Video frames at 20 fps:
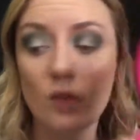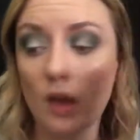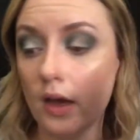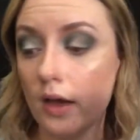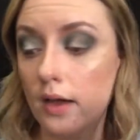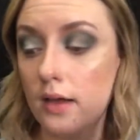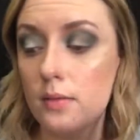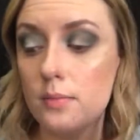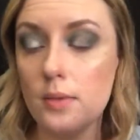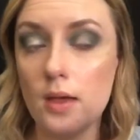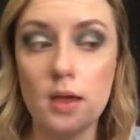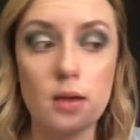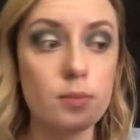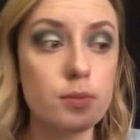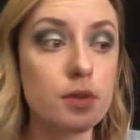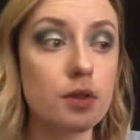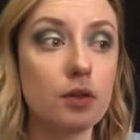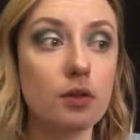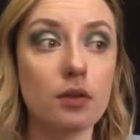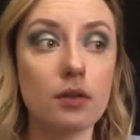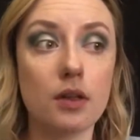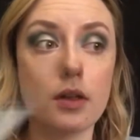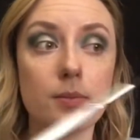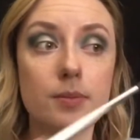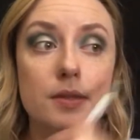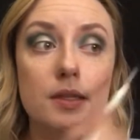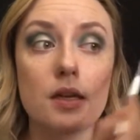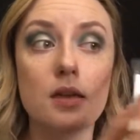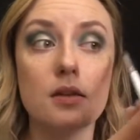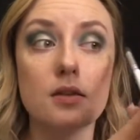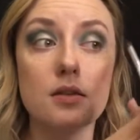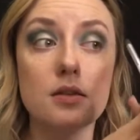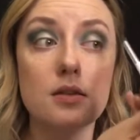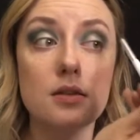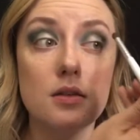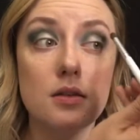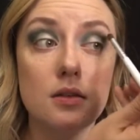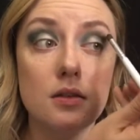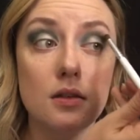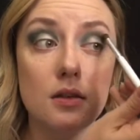I am absolutely
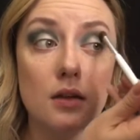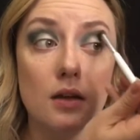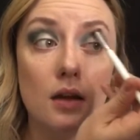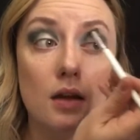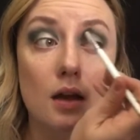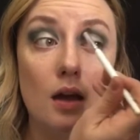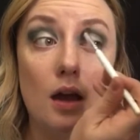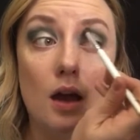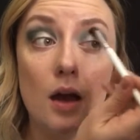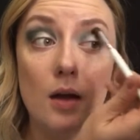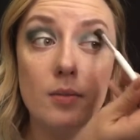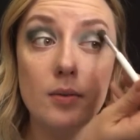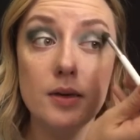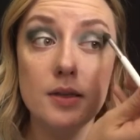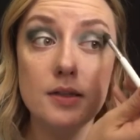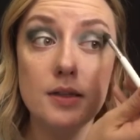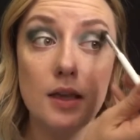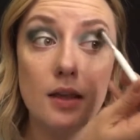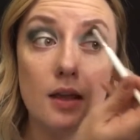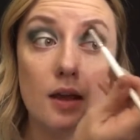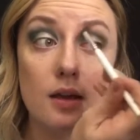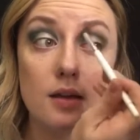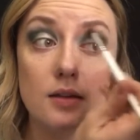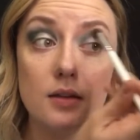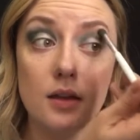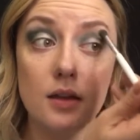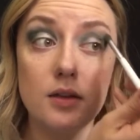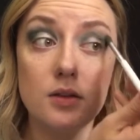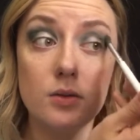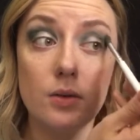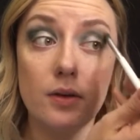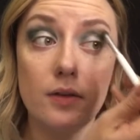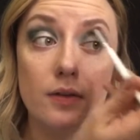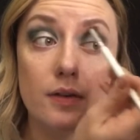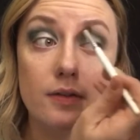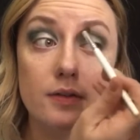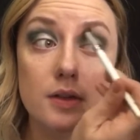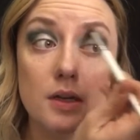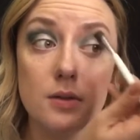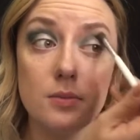obsessed. I'm gonna say that like
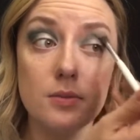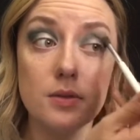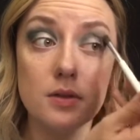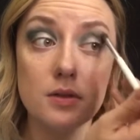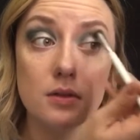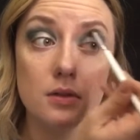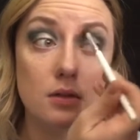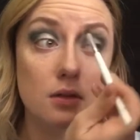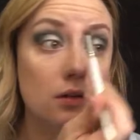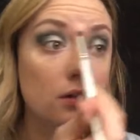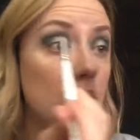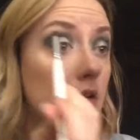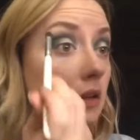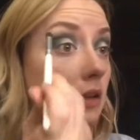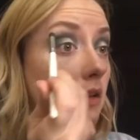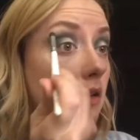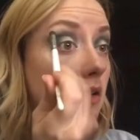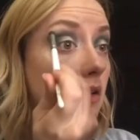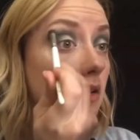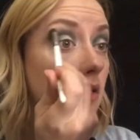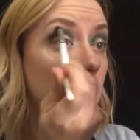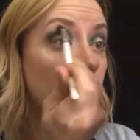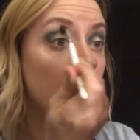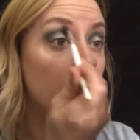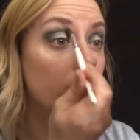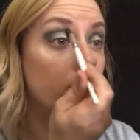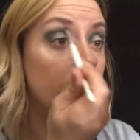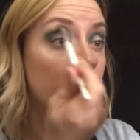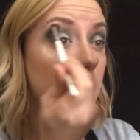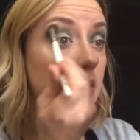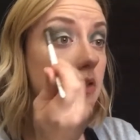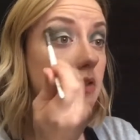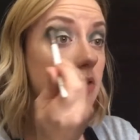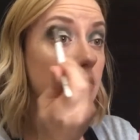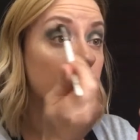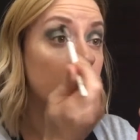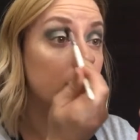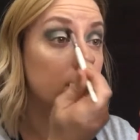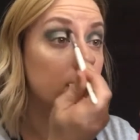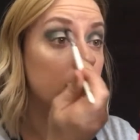25 times, but it's
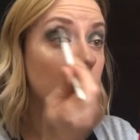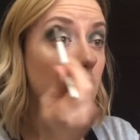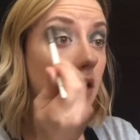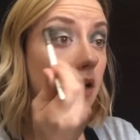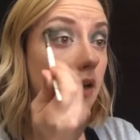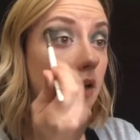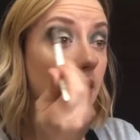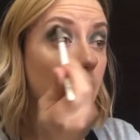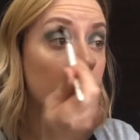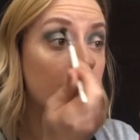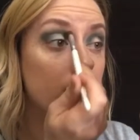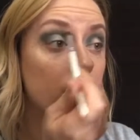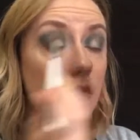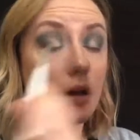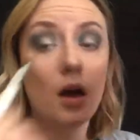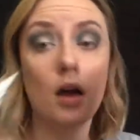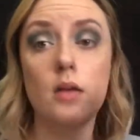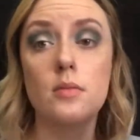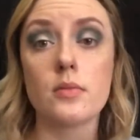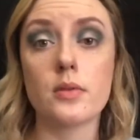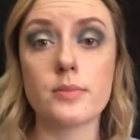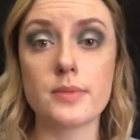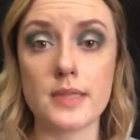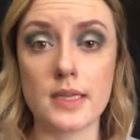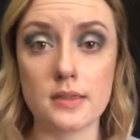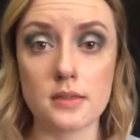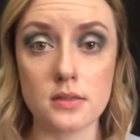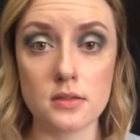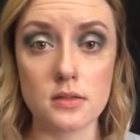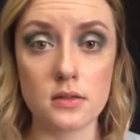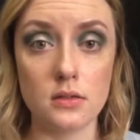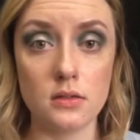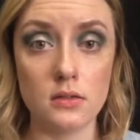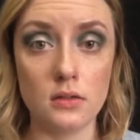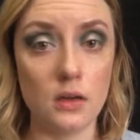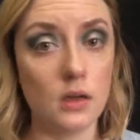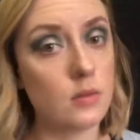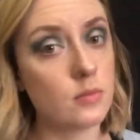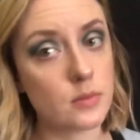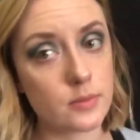true. I am. I'm obsessed.
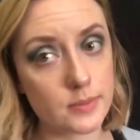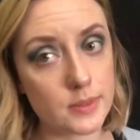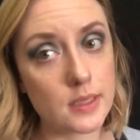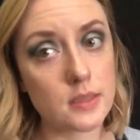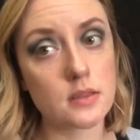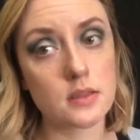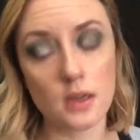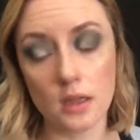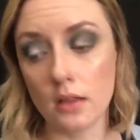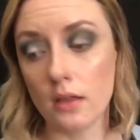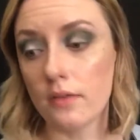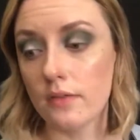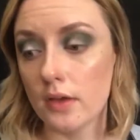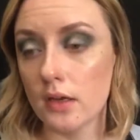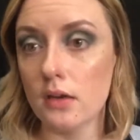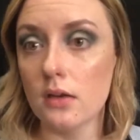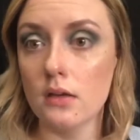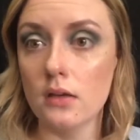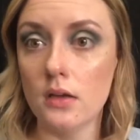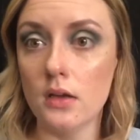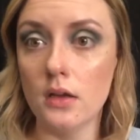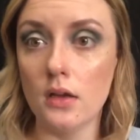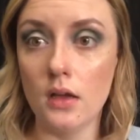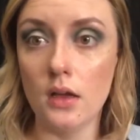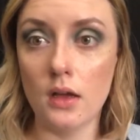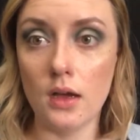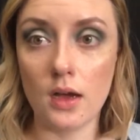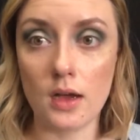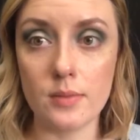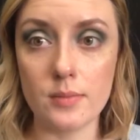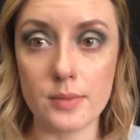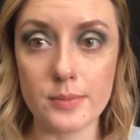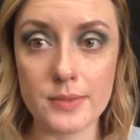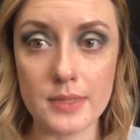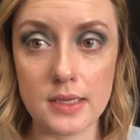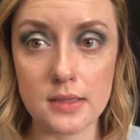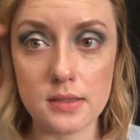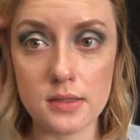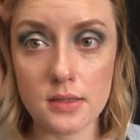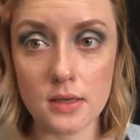I'm obsessed. I love it. I'm
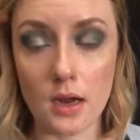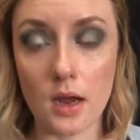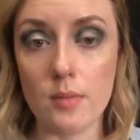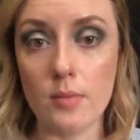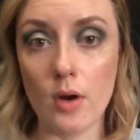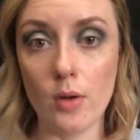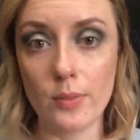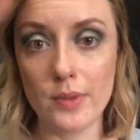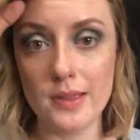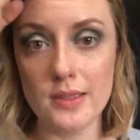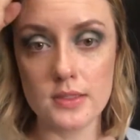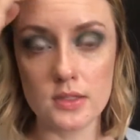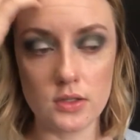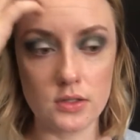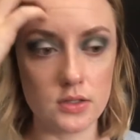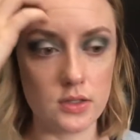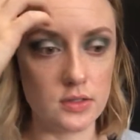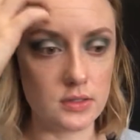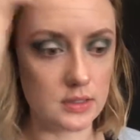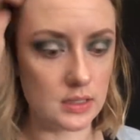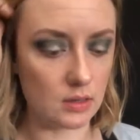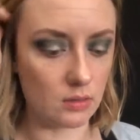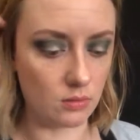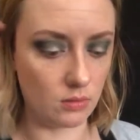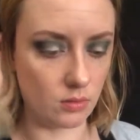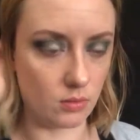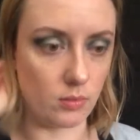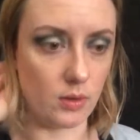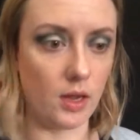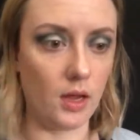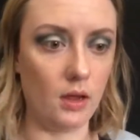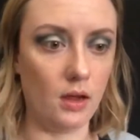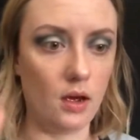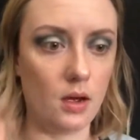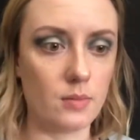obsessed. I'm hoping this look turns out okay.